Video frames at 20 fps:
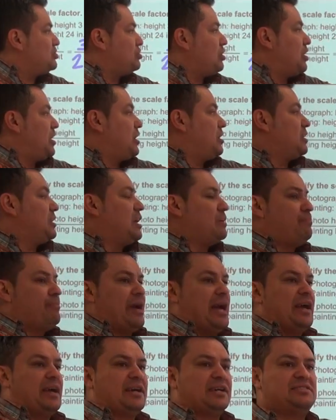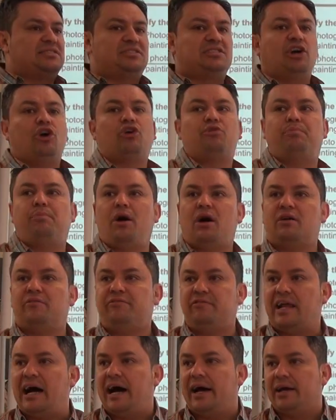So they're going to make a silk
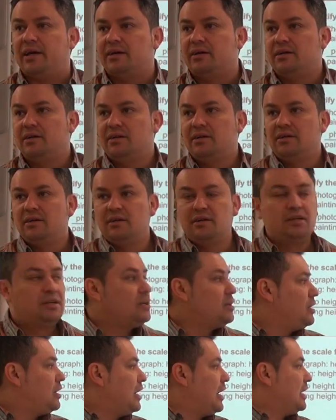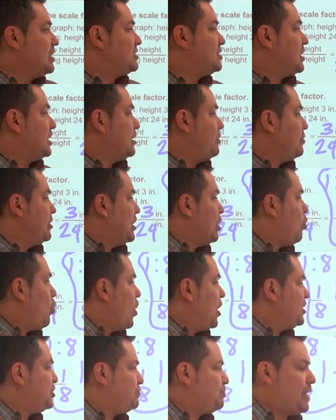butterfly. It's going to be, the
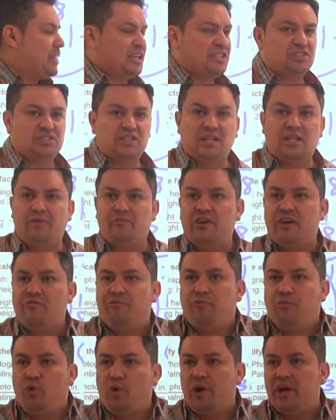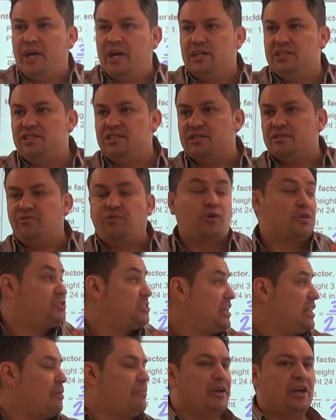wingspan is going to be 4
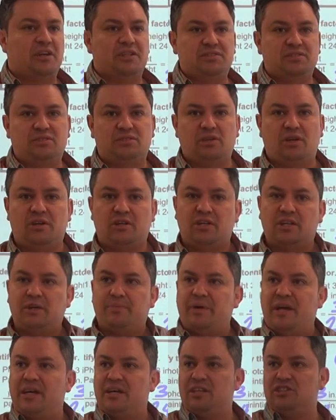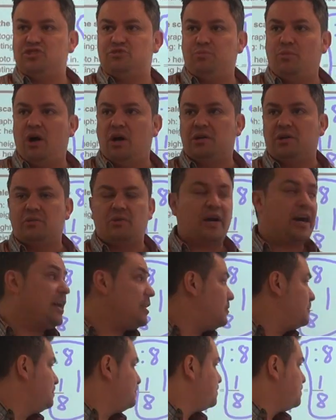centimeters. So they're going to make it a smaller, right?